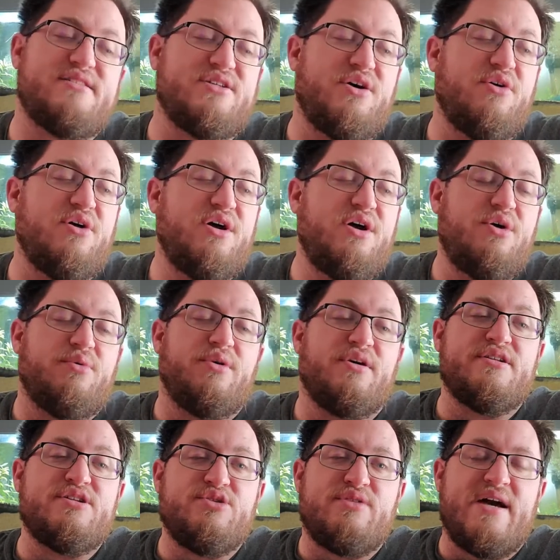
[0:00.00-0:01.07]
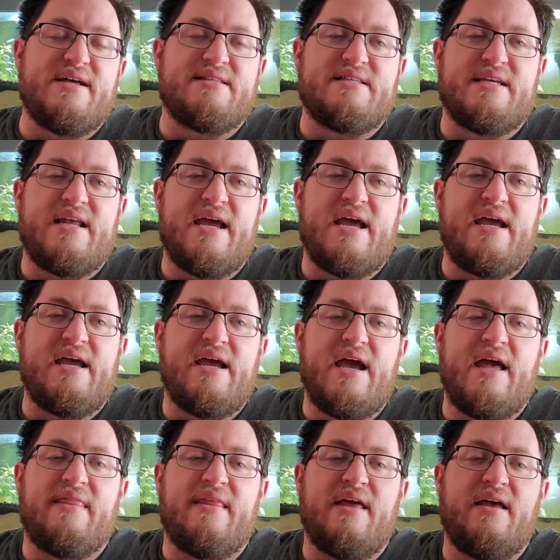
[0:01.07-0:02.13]
So we're do that today,
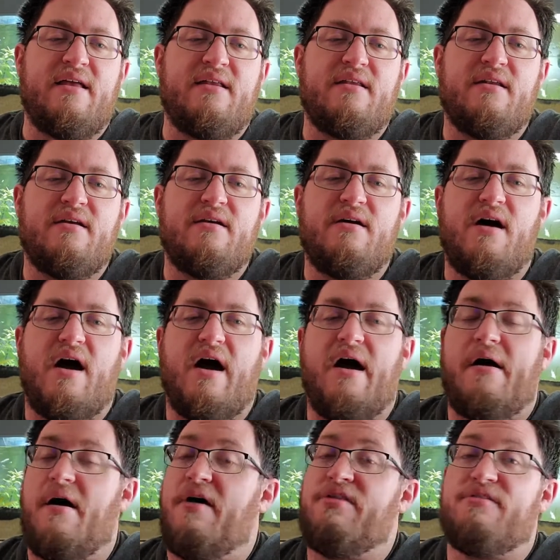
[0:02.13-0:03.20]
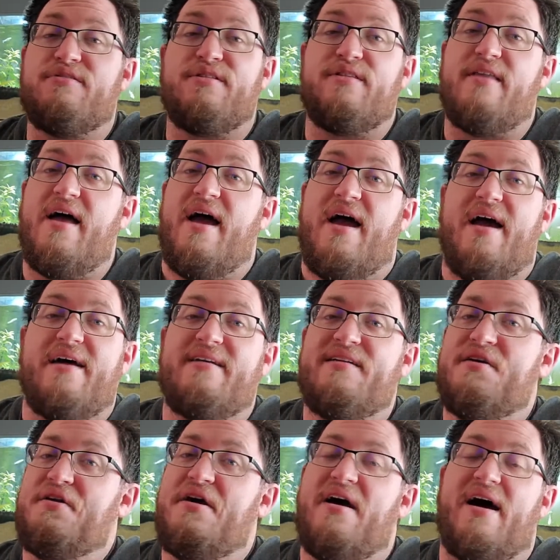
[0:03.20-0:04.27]
and then other than that,
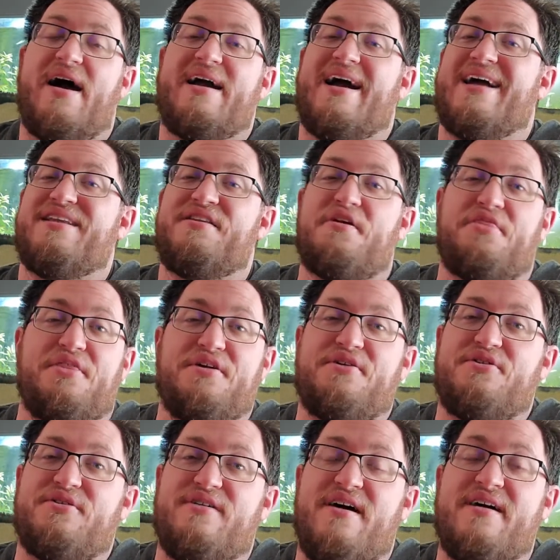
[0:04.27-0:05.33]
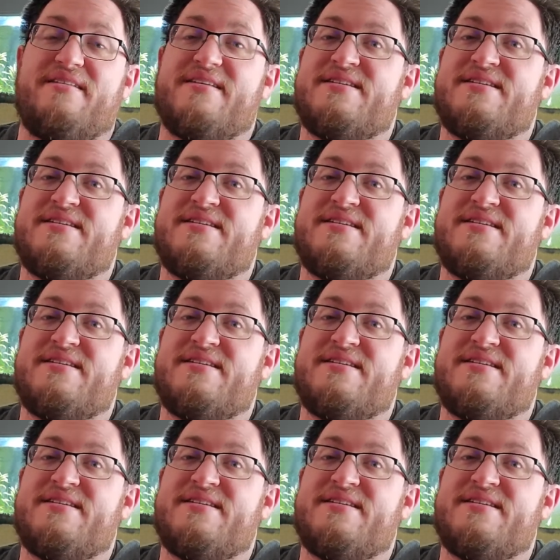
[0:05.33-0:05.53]
I got nothing going on.